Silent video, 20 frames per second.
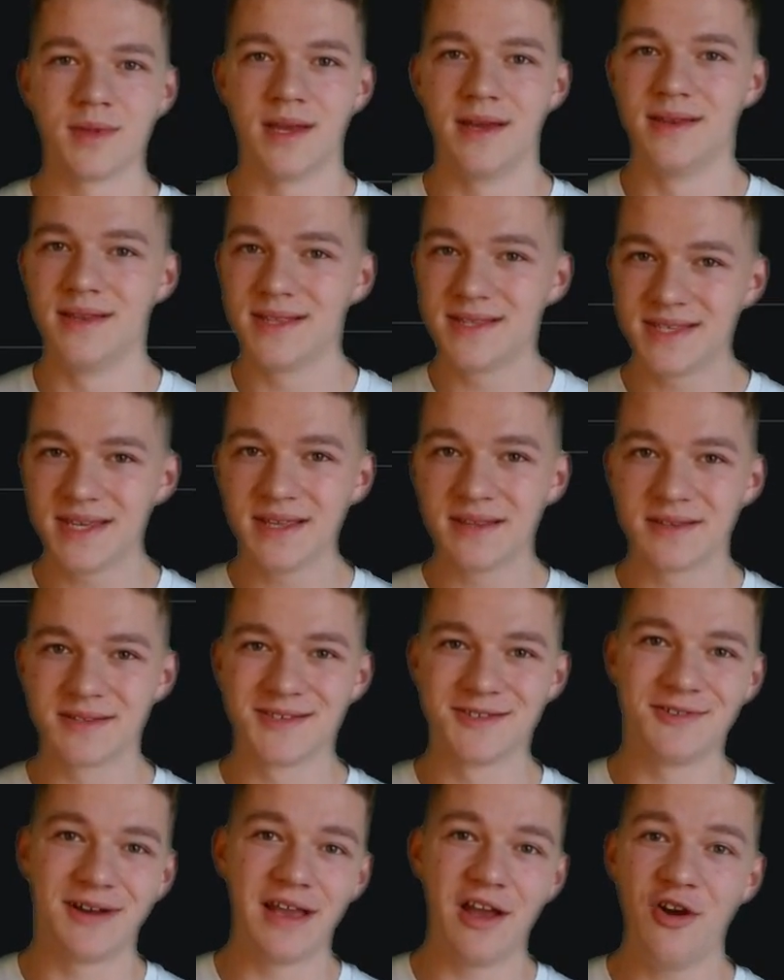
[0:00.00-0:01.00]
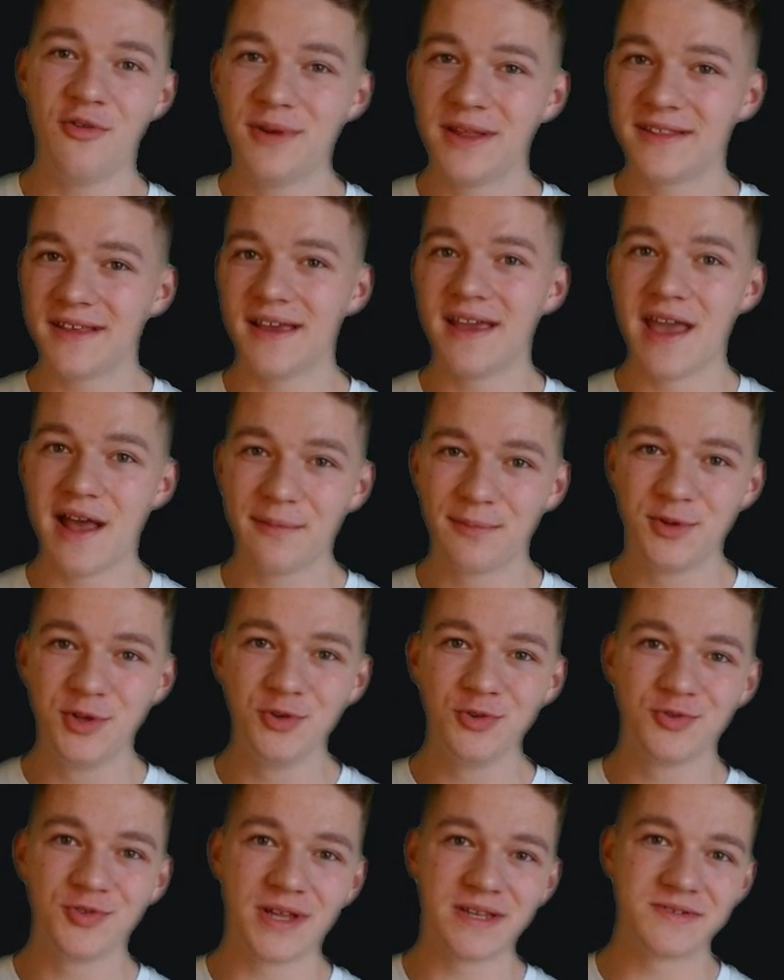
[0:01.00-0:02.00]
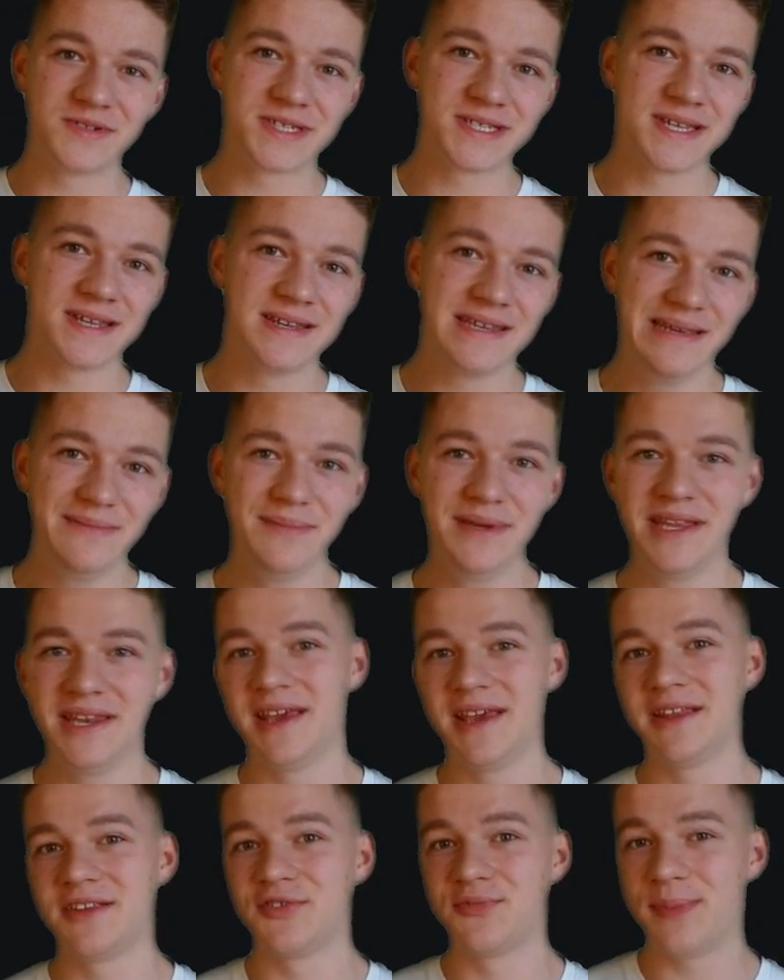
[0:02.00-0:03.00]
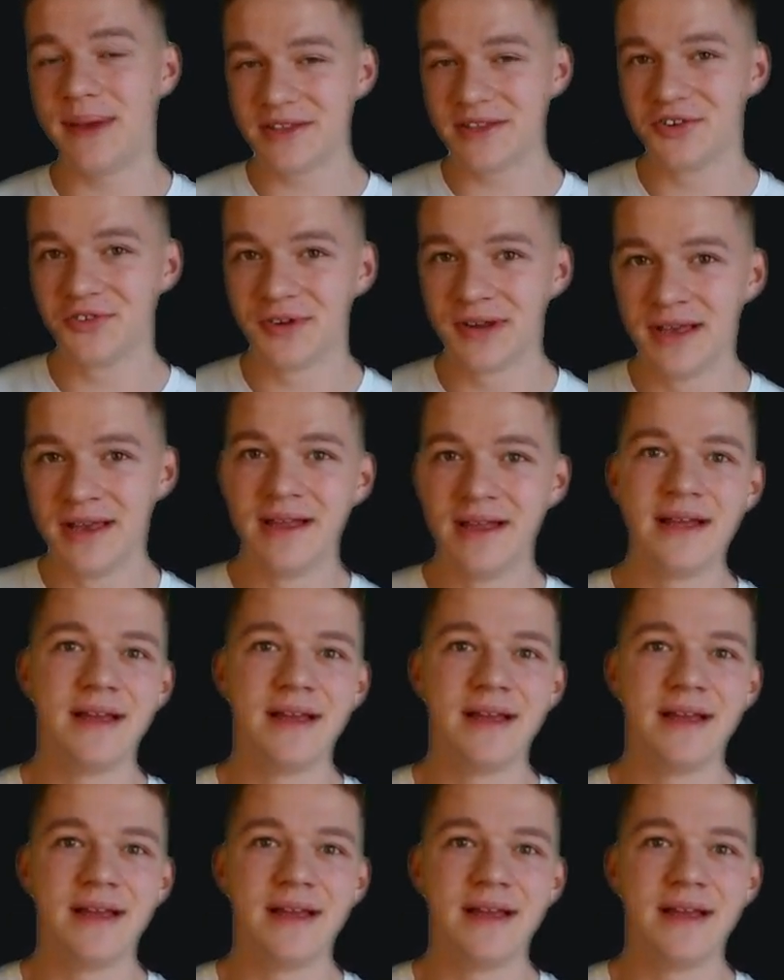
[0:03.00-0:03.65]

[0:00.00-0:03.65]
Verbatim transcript: And that's it, so I hope that I helped you to understand the mediator pattern